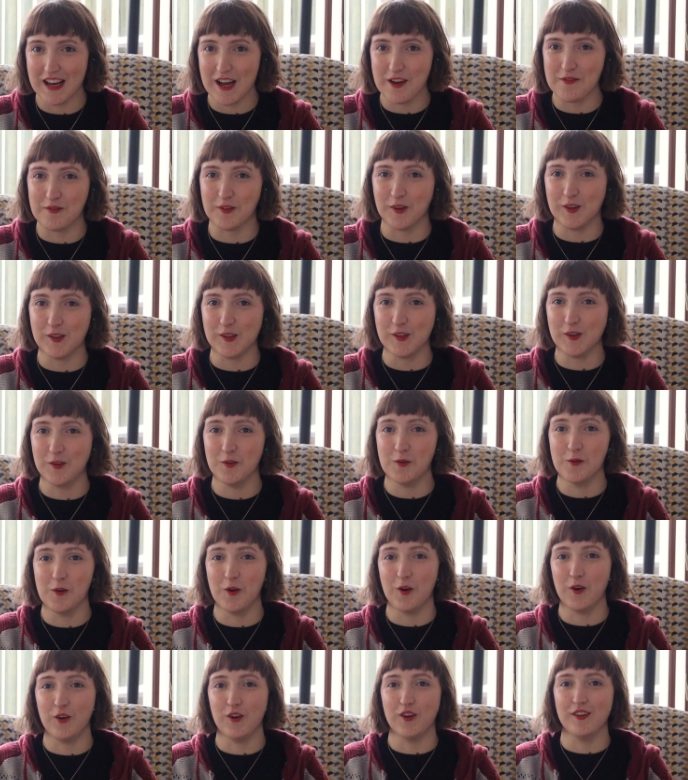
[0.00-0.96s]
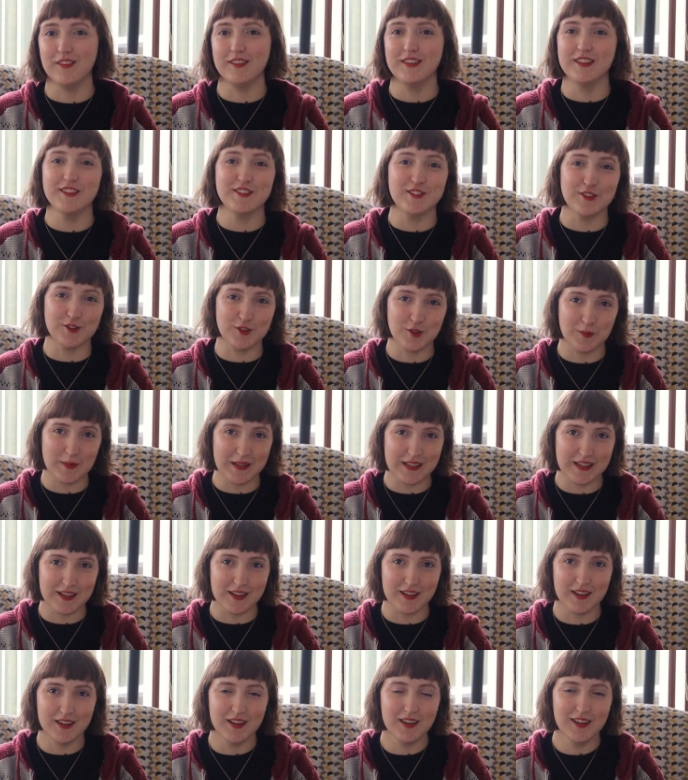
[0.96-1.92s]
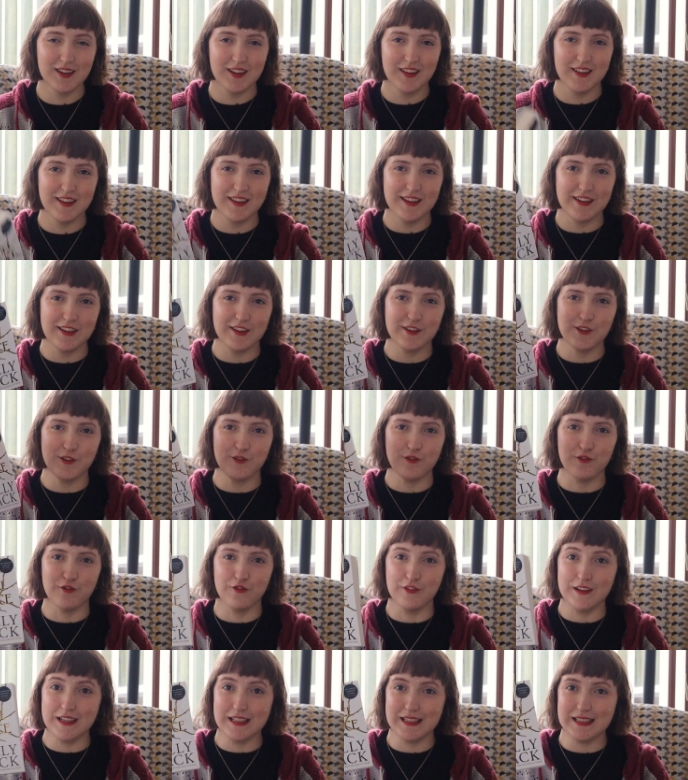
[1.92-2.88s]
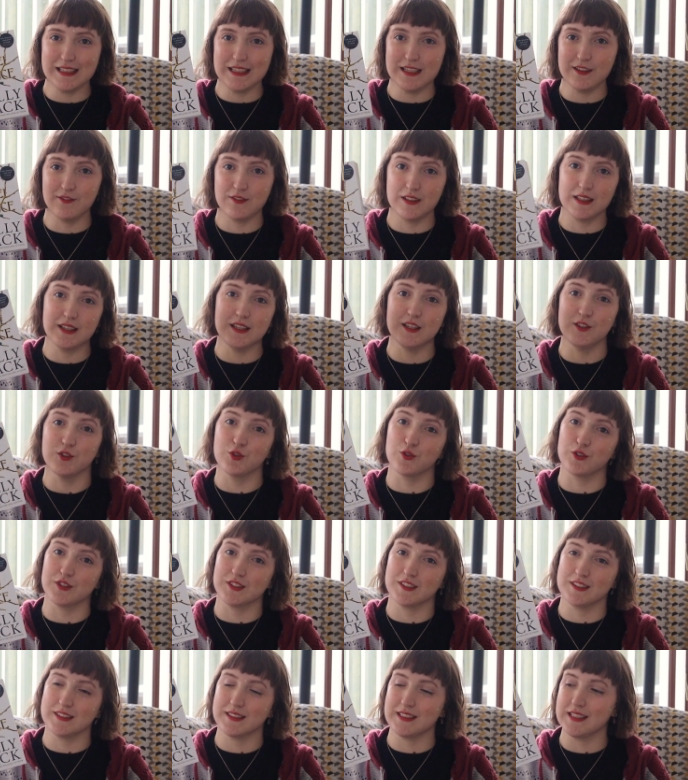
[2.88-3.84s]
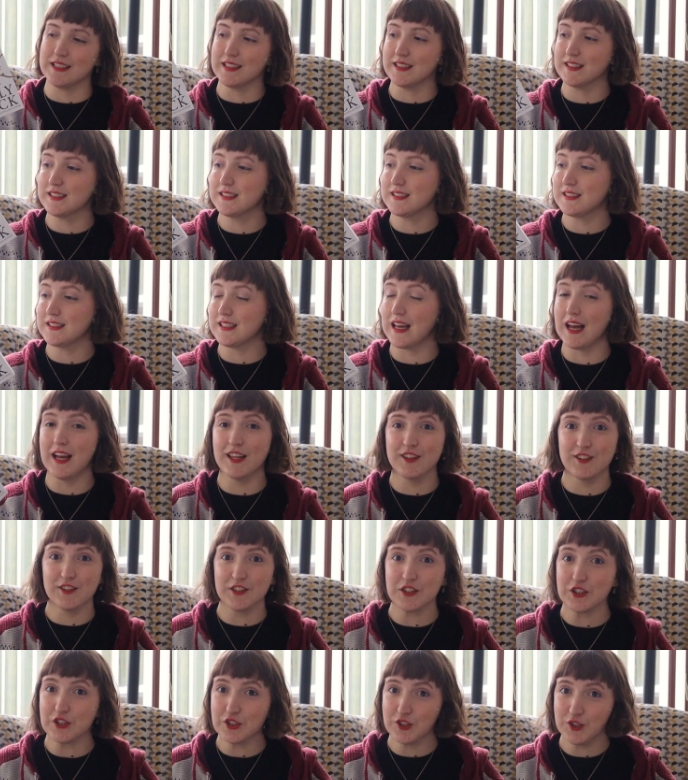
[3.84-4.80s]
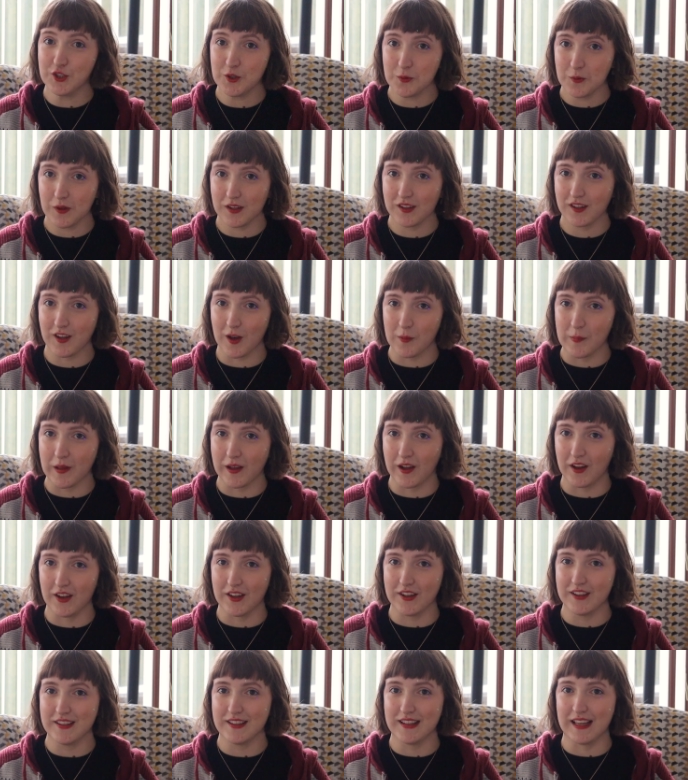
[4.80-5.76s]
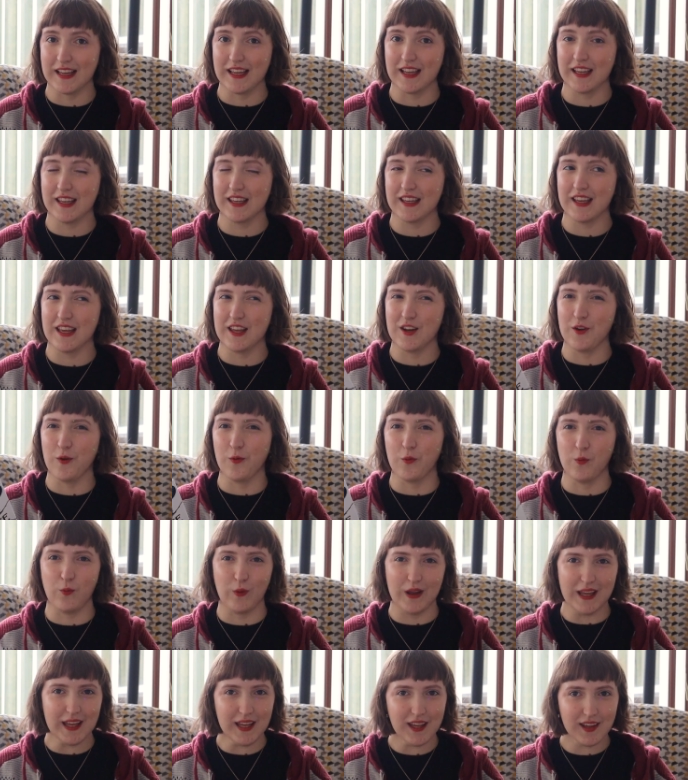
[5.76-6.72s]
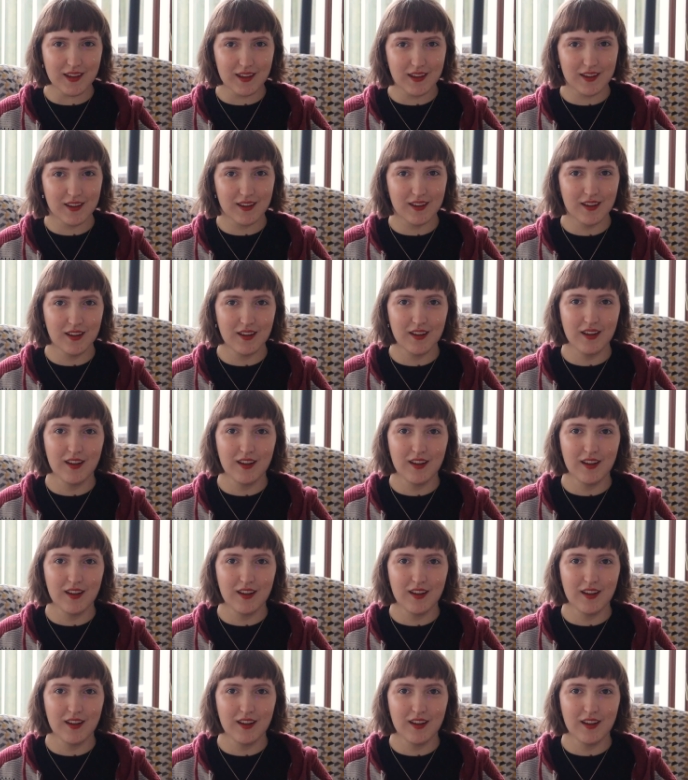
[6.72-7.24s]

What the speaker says: I follow on social media really, really endorses this. And there's a new one coming out like in a week.